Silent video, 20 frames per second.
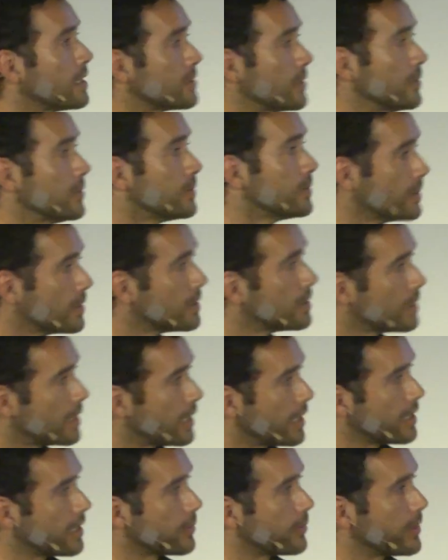So
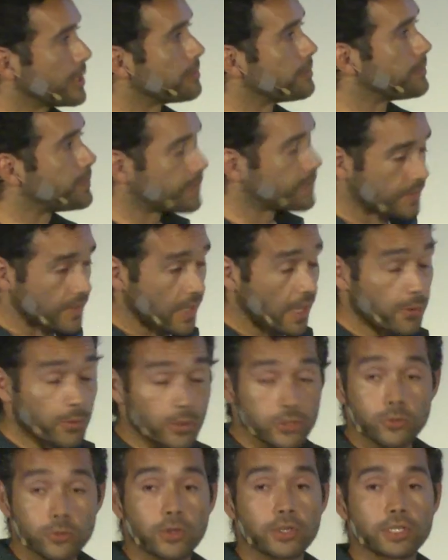anyway, I
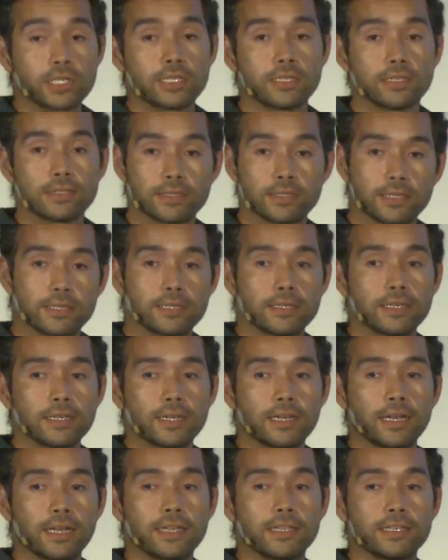was working there.
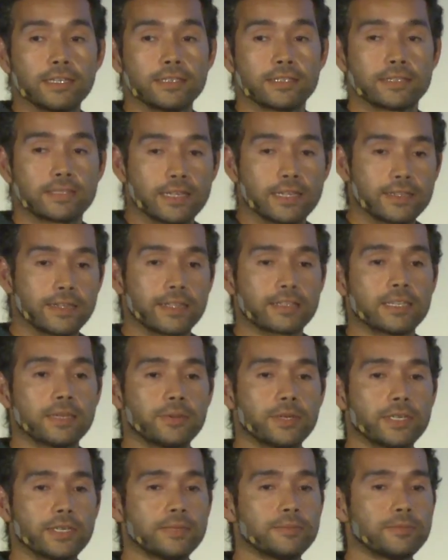I installed a
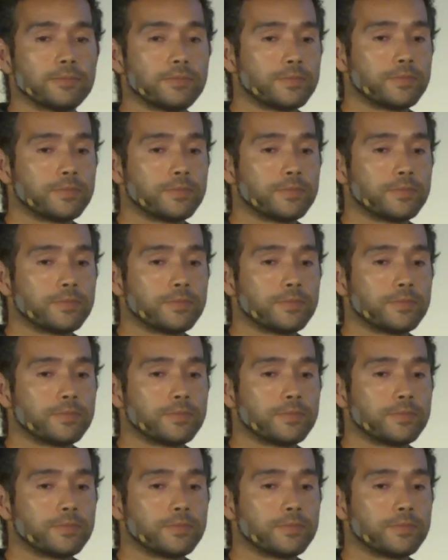camera